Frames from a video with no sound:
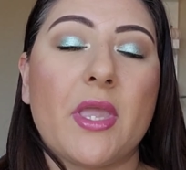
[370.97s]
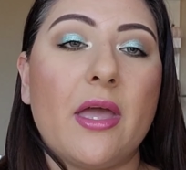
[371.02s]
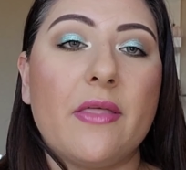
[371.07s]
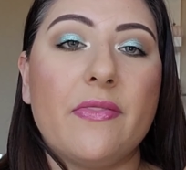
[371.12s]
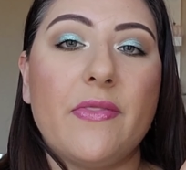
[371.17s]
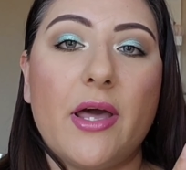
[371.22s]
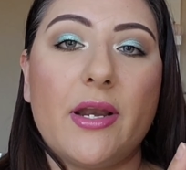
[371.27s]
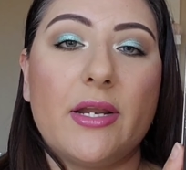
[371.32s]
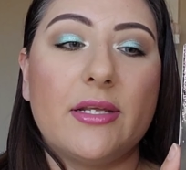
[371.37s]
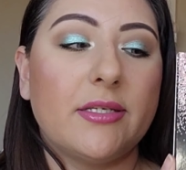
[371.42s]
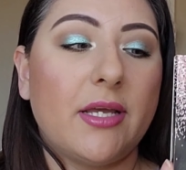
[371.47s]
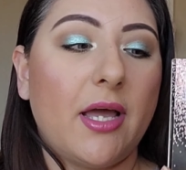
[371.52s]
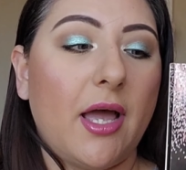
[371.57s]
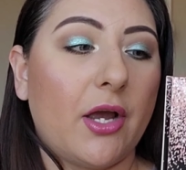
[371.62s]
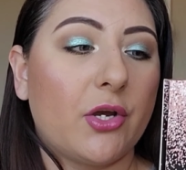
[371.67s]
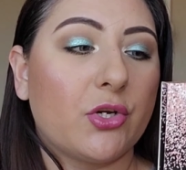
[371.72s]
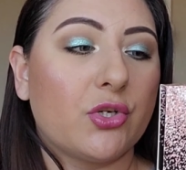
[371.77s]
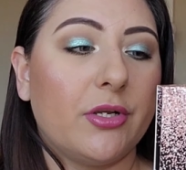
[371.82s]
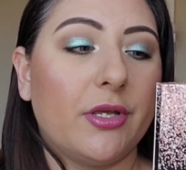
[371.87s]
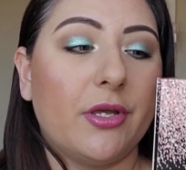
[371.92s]
And that is
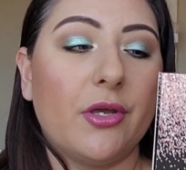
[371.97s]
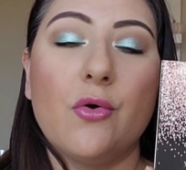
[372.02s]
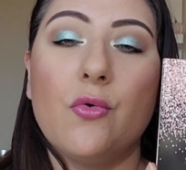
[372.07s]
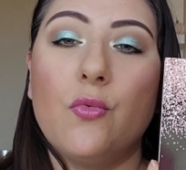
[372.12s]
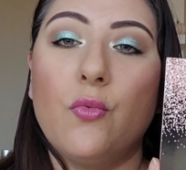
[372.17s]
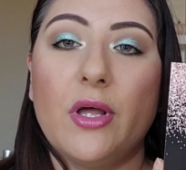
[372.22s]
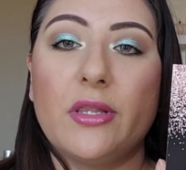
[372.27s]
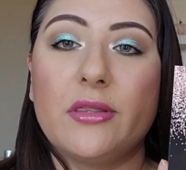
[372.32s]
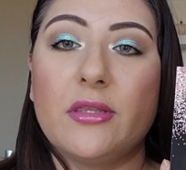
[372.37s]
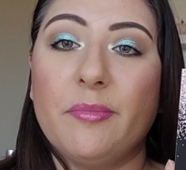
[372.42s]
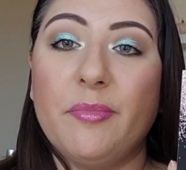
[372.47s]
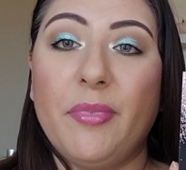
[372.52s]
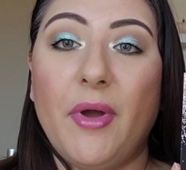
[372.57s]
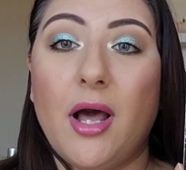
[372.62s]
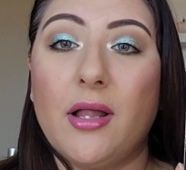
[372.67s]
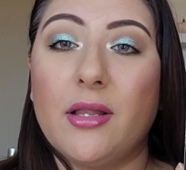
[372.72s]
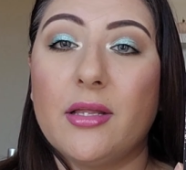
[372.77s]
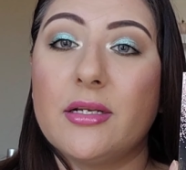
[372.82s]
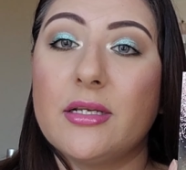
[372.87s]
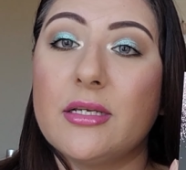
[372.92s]
actually what the
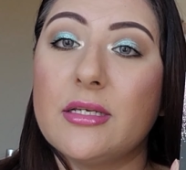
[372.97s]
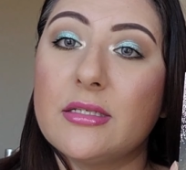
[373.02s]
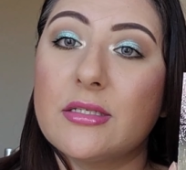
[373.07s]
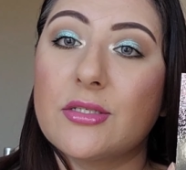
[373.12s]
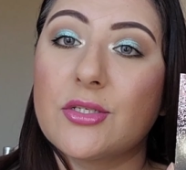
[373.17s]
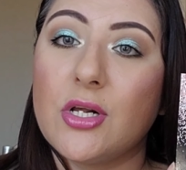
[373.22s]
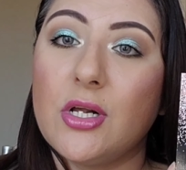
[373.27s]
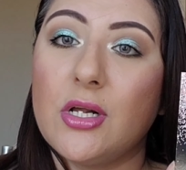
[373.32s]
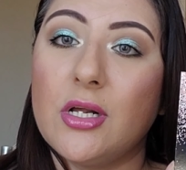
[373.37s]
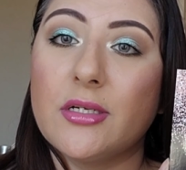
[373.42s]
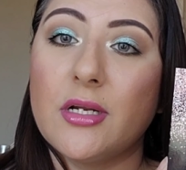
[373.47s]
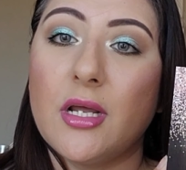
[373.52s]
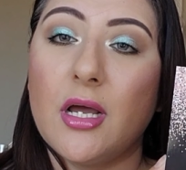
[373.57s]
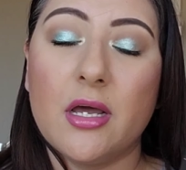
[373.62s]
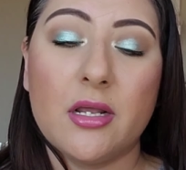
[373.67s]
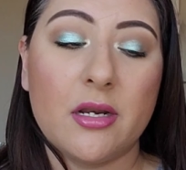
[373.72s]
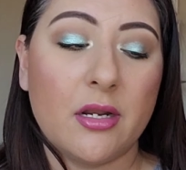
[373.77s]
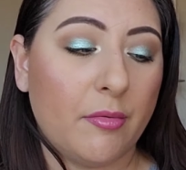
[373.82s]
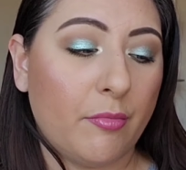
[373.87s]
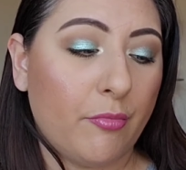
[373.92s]
palette is called,
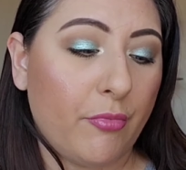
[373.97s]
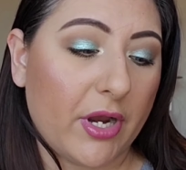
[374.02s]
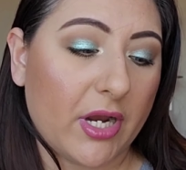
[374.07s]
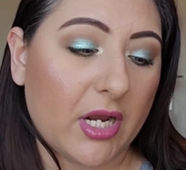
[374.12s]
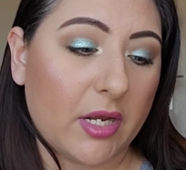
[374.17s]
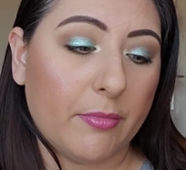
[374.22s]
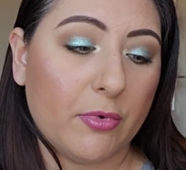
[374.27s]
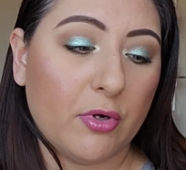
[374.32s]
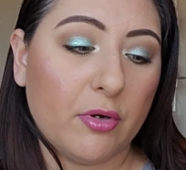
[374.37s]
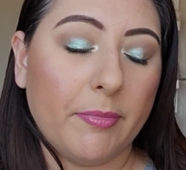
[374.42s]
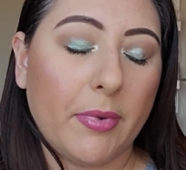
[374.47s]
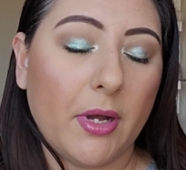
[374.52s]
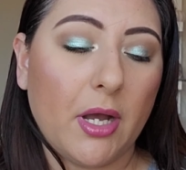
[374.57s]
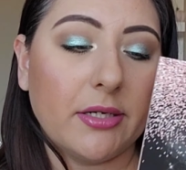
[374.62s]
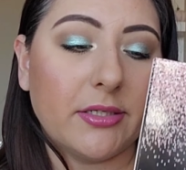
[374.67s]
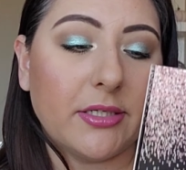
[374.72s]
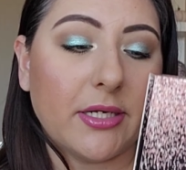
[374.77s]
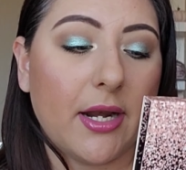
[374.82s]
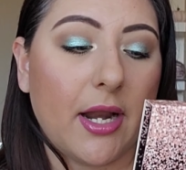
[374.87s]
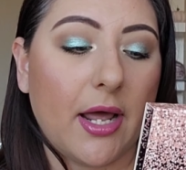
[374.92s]
Unbreakable
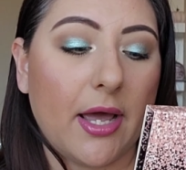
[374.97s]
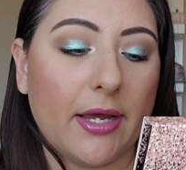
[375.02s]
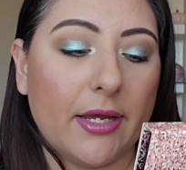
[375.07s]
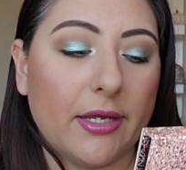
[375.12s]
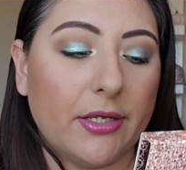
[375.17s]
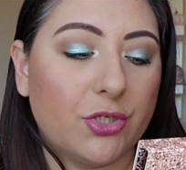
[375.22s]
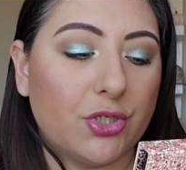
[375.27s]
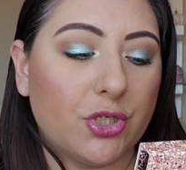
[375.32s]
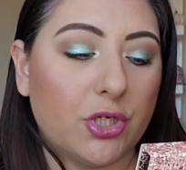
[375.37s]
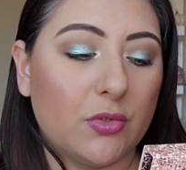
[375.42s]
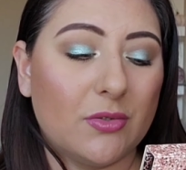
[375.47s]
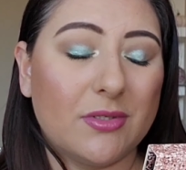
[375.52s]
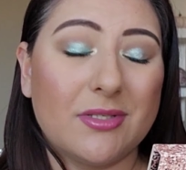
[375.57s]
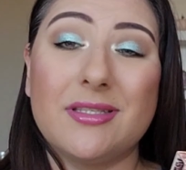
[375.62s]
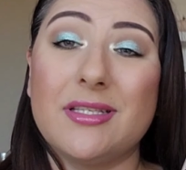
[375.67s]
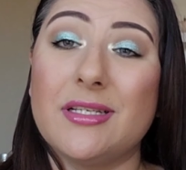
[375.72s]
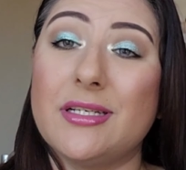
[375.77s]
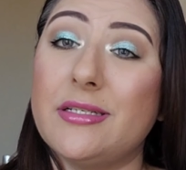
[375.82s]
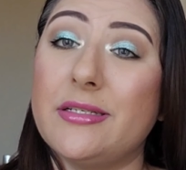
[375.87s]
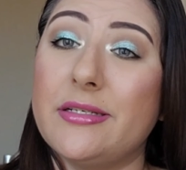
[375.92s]
Bond. And I
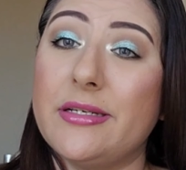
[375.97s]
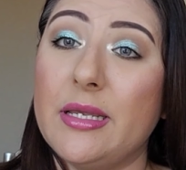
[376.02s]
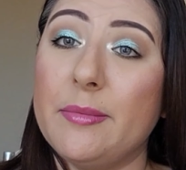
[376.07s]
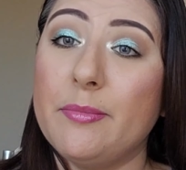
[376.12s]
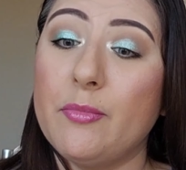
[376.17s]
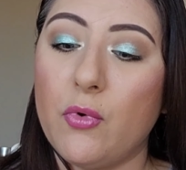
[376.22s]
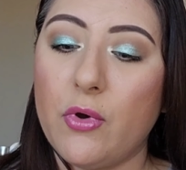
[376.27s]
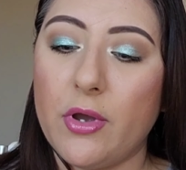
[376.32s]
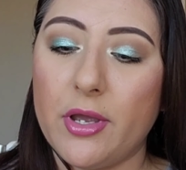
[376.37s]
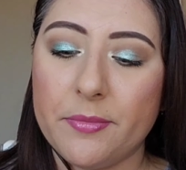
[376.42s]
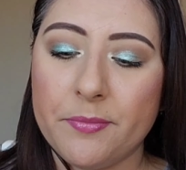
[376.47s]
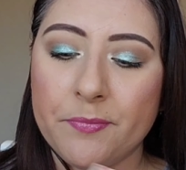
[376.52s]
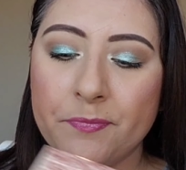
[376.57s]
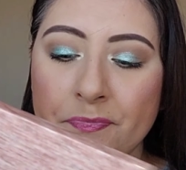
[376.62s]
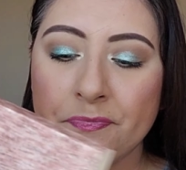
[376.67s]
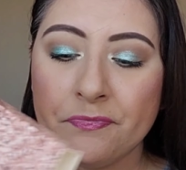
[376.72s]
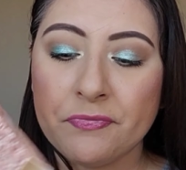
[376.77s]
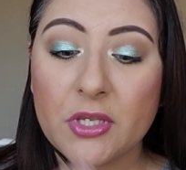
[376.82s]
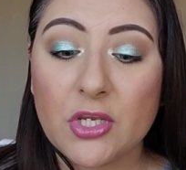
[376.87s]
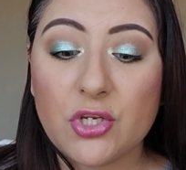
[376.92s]
chose the deep one.
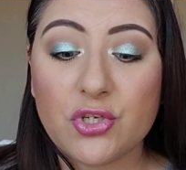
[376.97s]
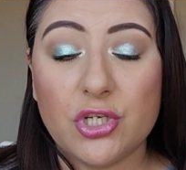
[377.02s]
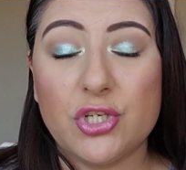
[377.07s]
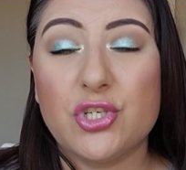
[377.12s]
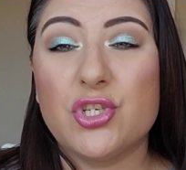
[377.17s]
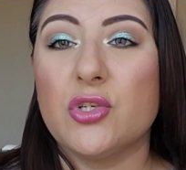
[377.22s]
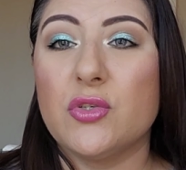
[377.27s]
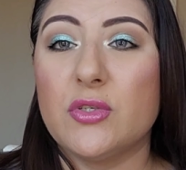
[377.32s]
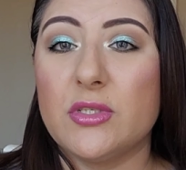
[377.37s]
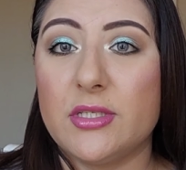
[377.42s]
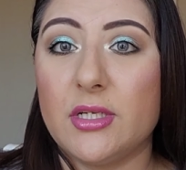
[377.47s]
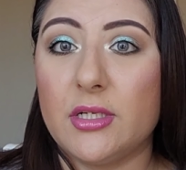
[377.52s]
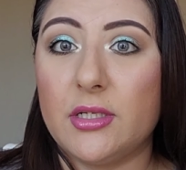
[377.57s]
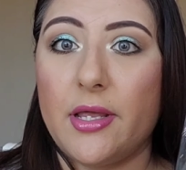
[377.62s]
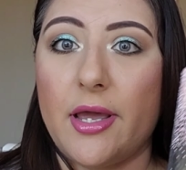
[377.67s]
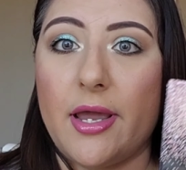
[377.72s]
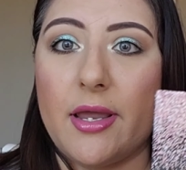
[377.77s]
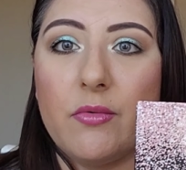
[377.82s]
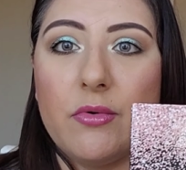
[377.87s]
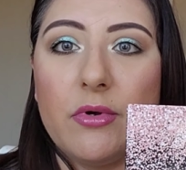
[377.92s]
She chose the
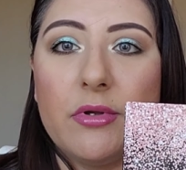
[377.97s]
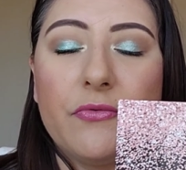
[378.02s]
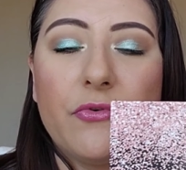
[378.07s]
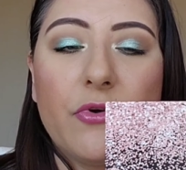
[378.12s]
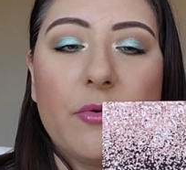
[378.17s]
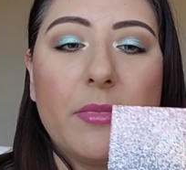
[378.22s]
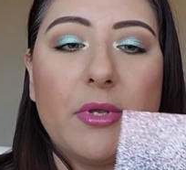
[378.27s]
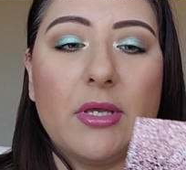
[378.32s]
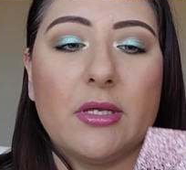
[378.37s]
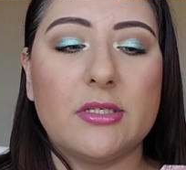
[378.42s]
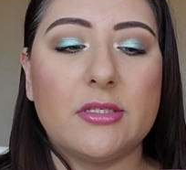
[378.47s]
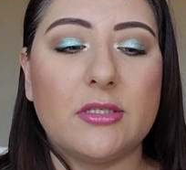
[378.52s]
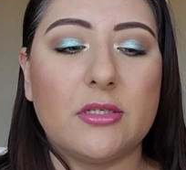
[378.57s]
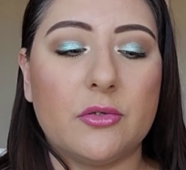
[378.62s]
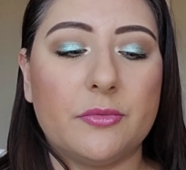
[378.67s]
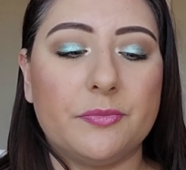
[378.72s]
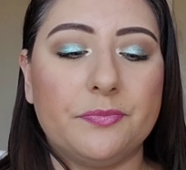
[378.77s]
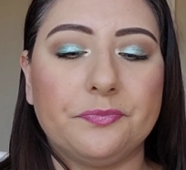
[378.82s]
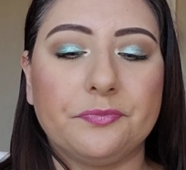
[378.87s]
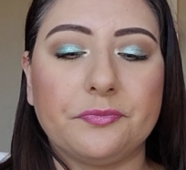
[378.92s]
light one for me.
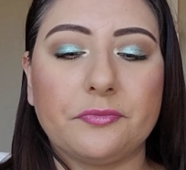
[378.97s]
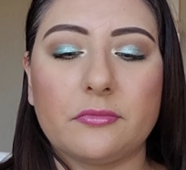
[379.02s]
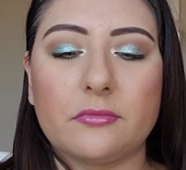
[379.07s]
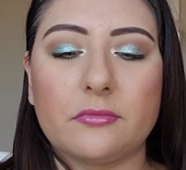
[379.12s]
So